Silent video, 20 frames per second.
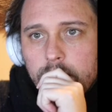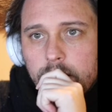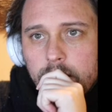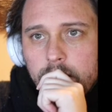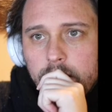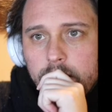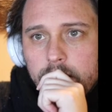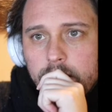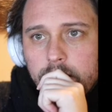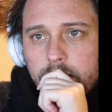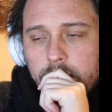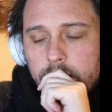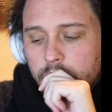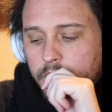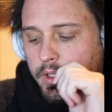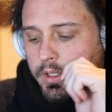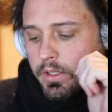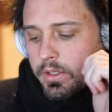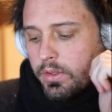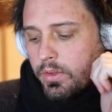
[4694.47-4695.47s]
Okay, so it
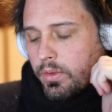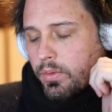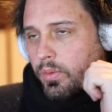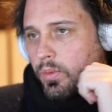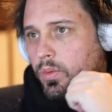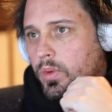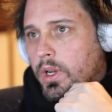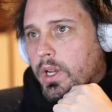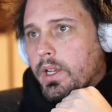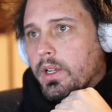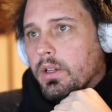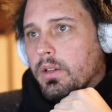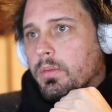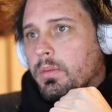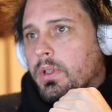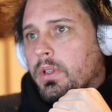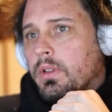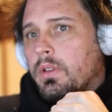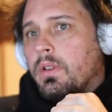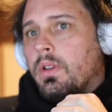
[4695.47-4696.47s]
has y
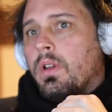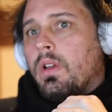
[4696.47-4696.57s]
increment.